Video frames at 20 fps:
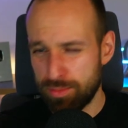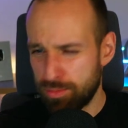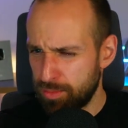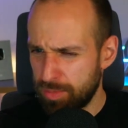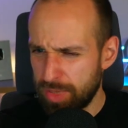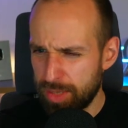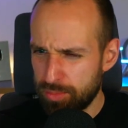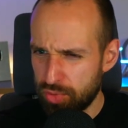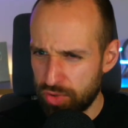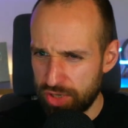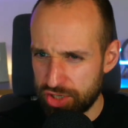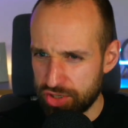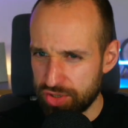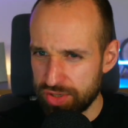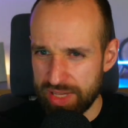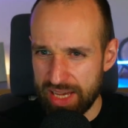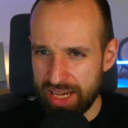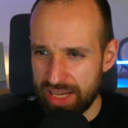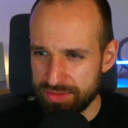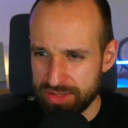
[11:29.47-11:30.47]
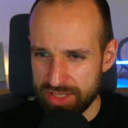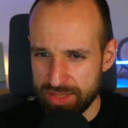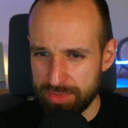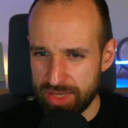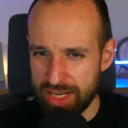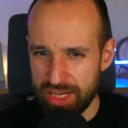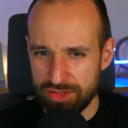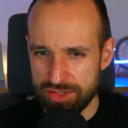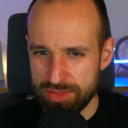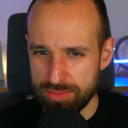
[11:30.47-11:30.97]
I'm pretty sure they have some
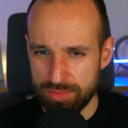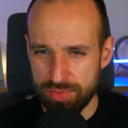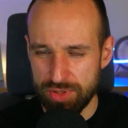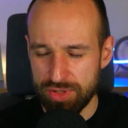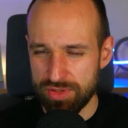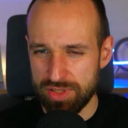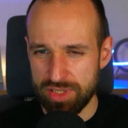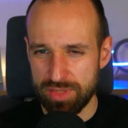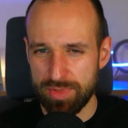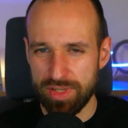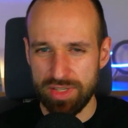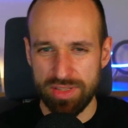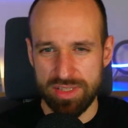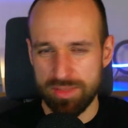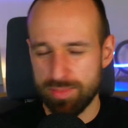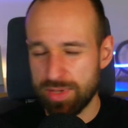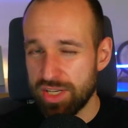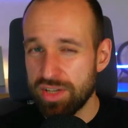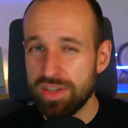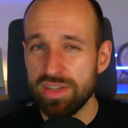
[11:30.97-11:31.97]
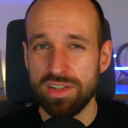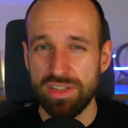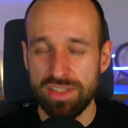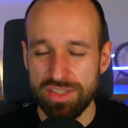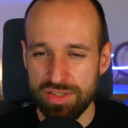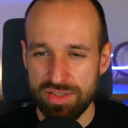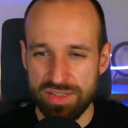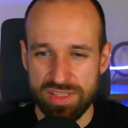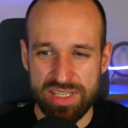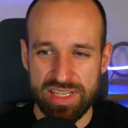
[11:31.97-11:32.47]
announcement post about this, but you can
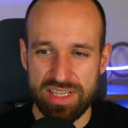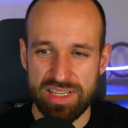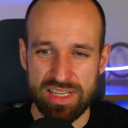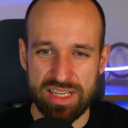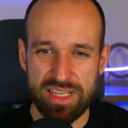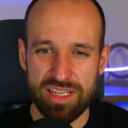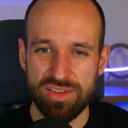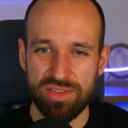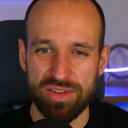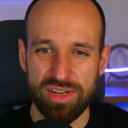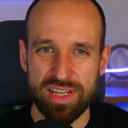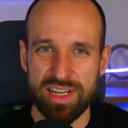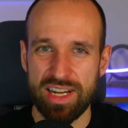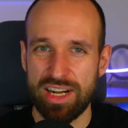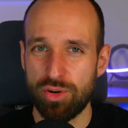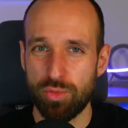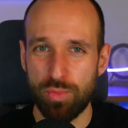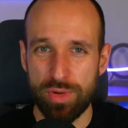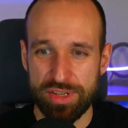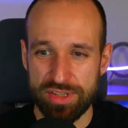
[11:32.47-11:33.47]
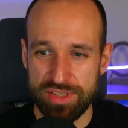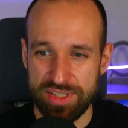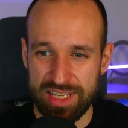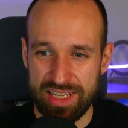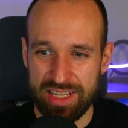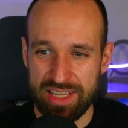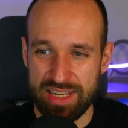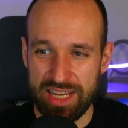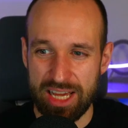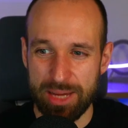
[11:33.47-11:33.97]
also see it in your account when you set
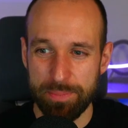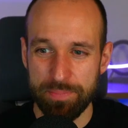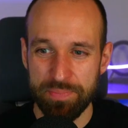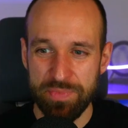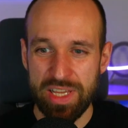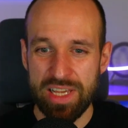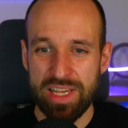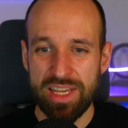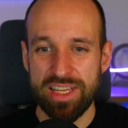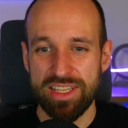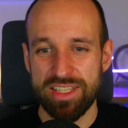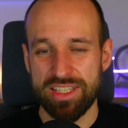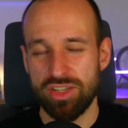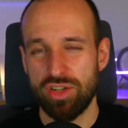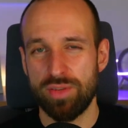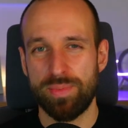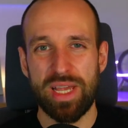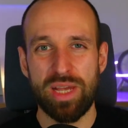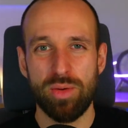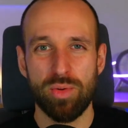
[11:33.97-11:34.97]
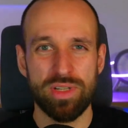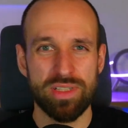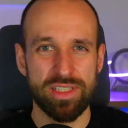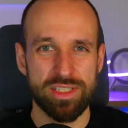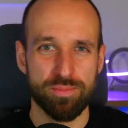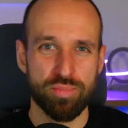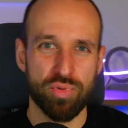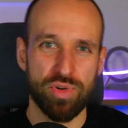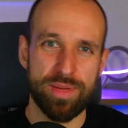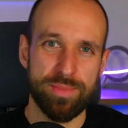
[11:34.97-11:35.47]
it up. So a paywall is
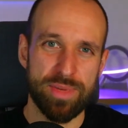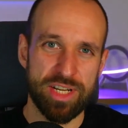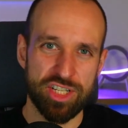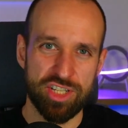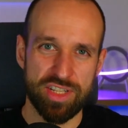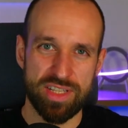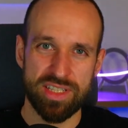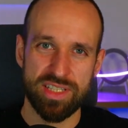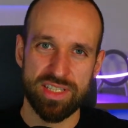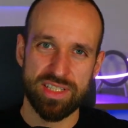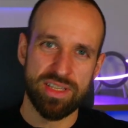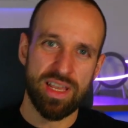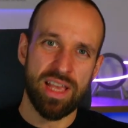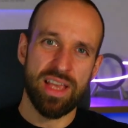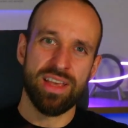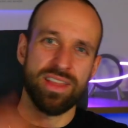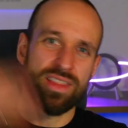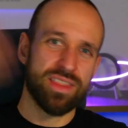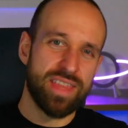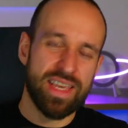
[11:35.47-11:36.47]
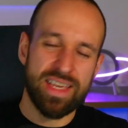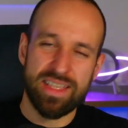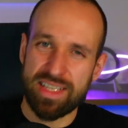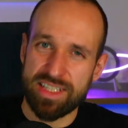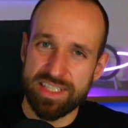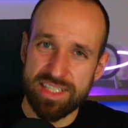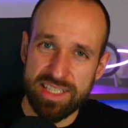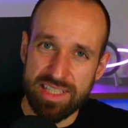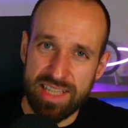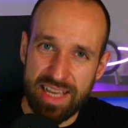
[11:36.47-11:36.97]
pretty much this thing
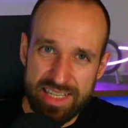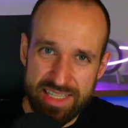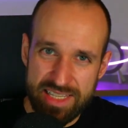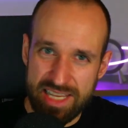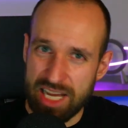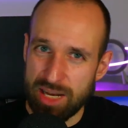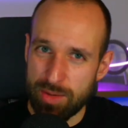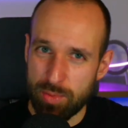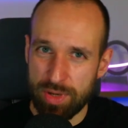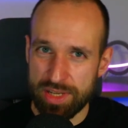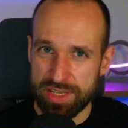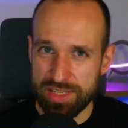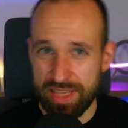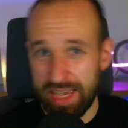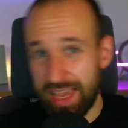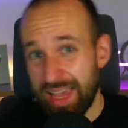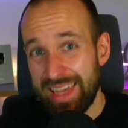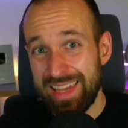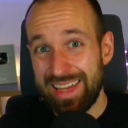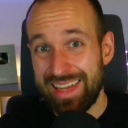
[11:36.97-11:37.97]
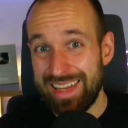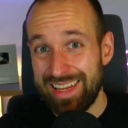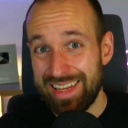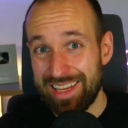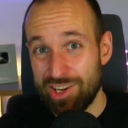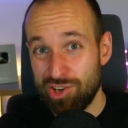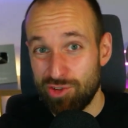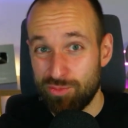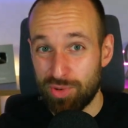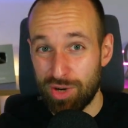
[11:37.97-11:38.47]
that slides up when you say, hey,
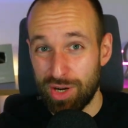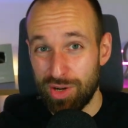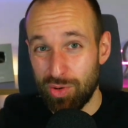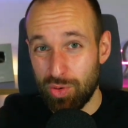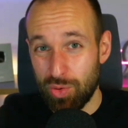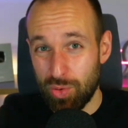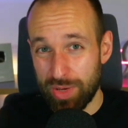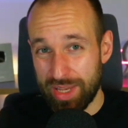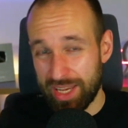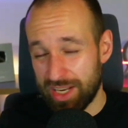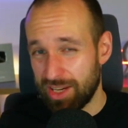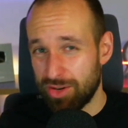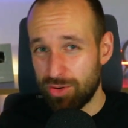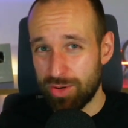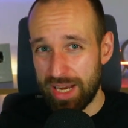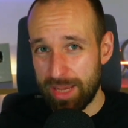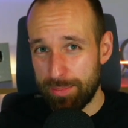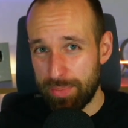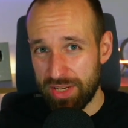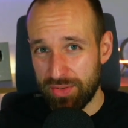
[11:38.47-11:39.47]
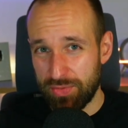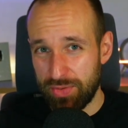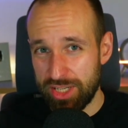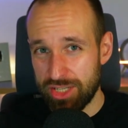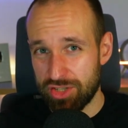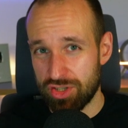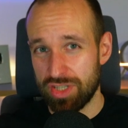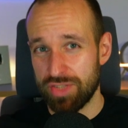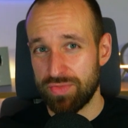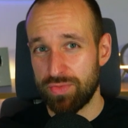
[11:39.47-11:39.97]
go pro, get our epic
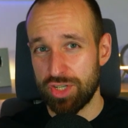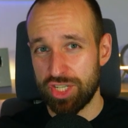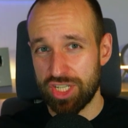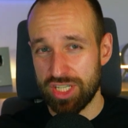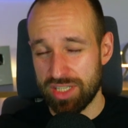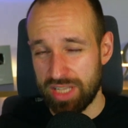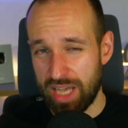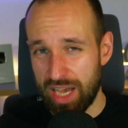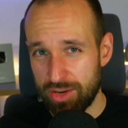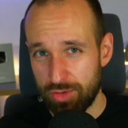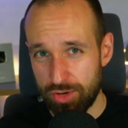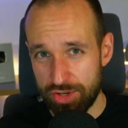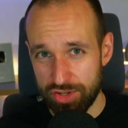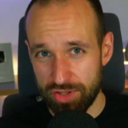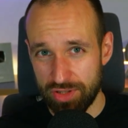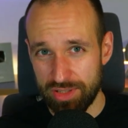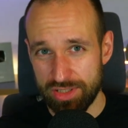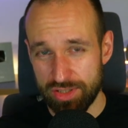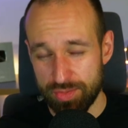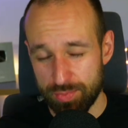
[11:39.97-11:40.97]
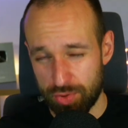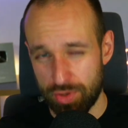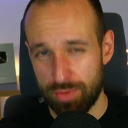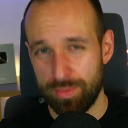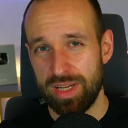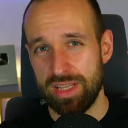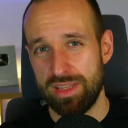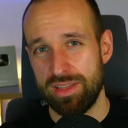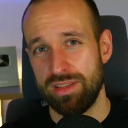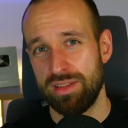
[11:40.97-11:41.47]
features for just $100 per
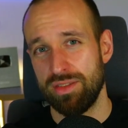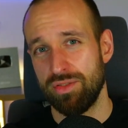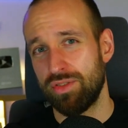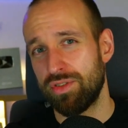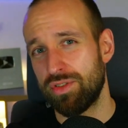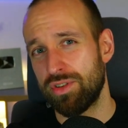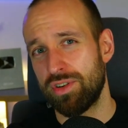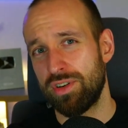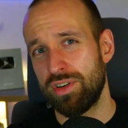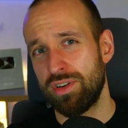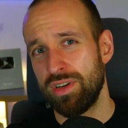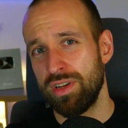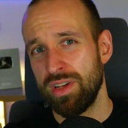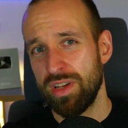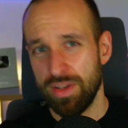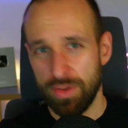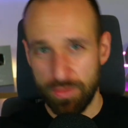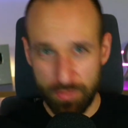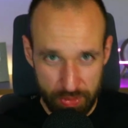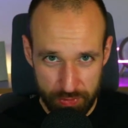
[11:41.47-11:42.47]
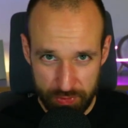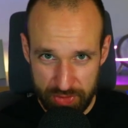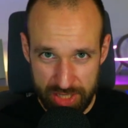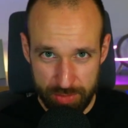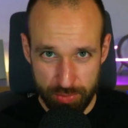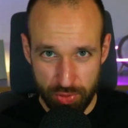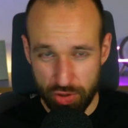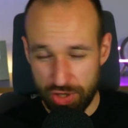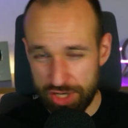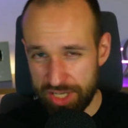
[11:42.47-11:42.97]
month or
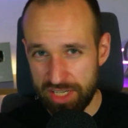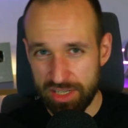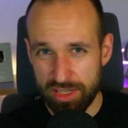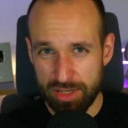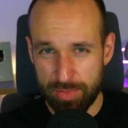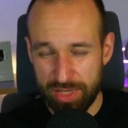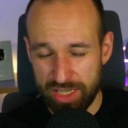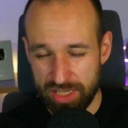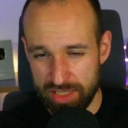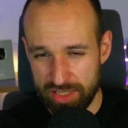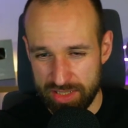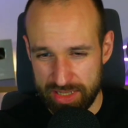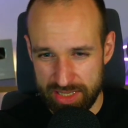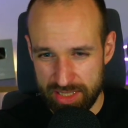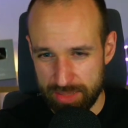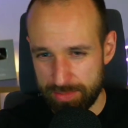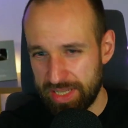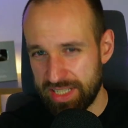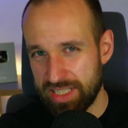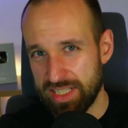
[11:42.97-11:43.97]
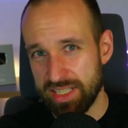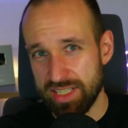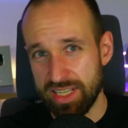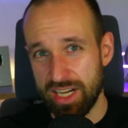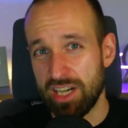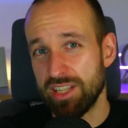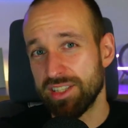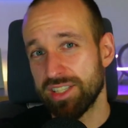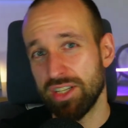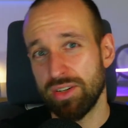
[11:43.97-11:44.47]
$50 per year, because that's a big
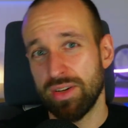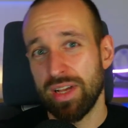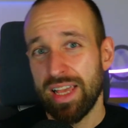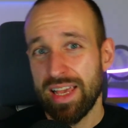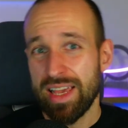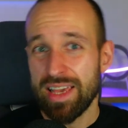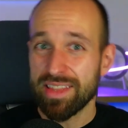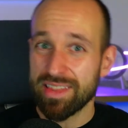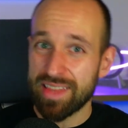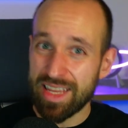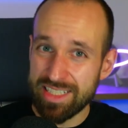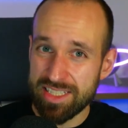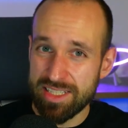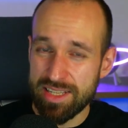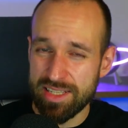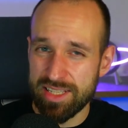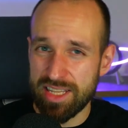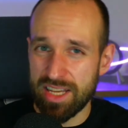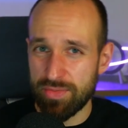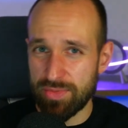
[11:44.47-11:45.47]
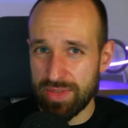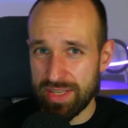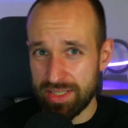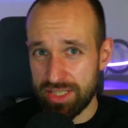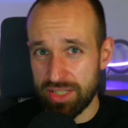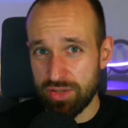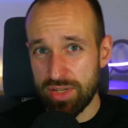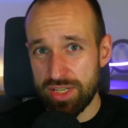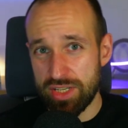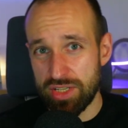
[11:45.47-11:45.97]
discount. So that's the stuff that
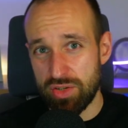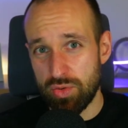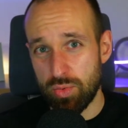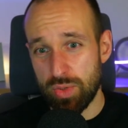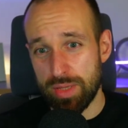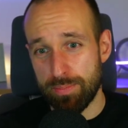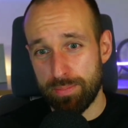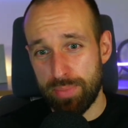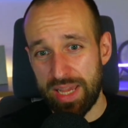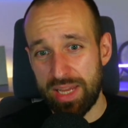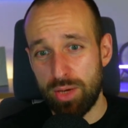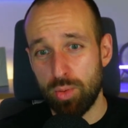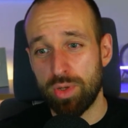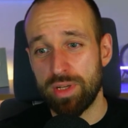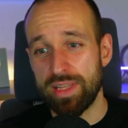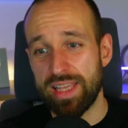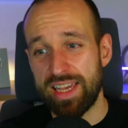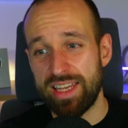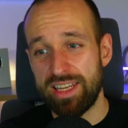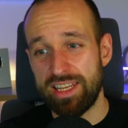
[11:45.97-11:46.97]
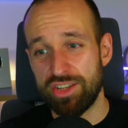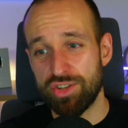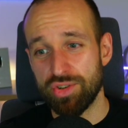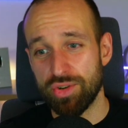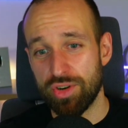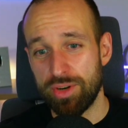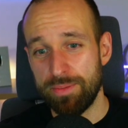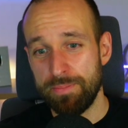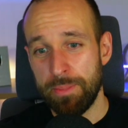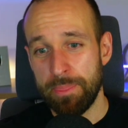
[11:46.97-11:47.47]
you can do with a paywall
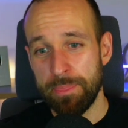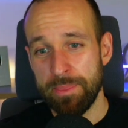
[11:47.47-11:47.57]
editor.